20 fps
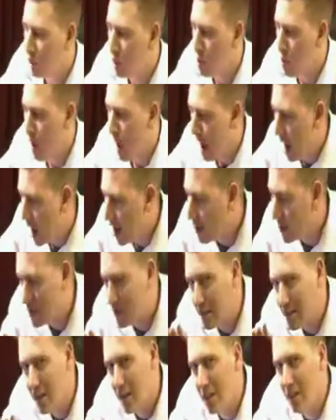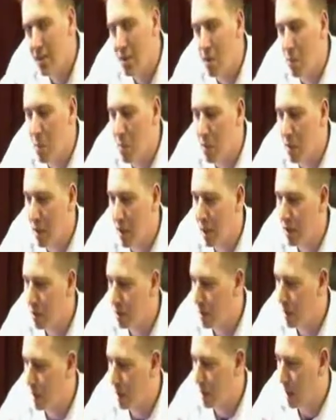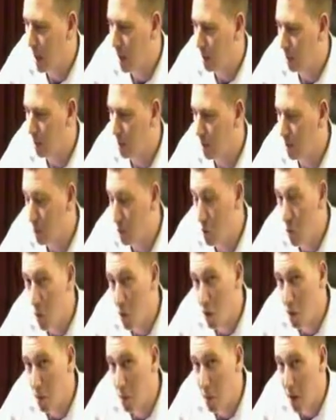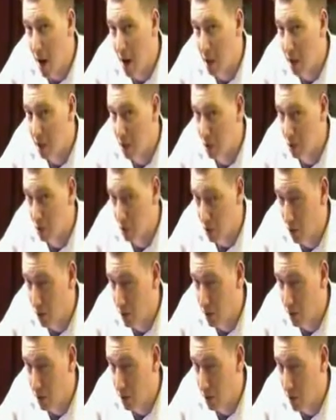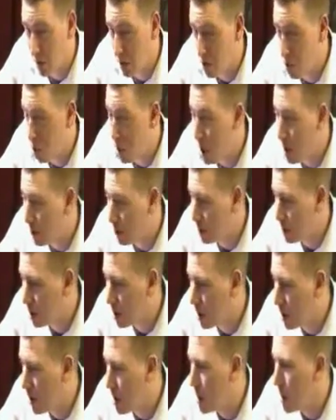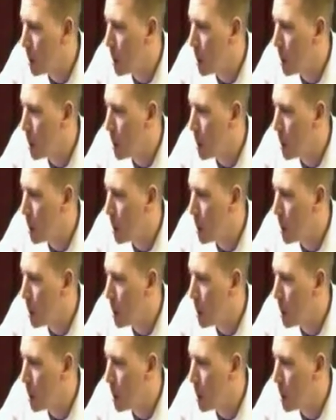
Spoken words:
Do you have a system in place in case they do order products or services that you offer,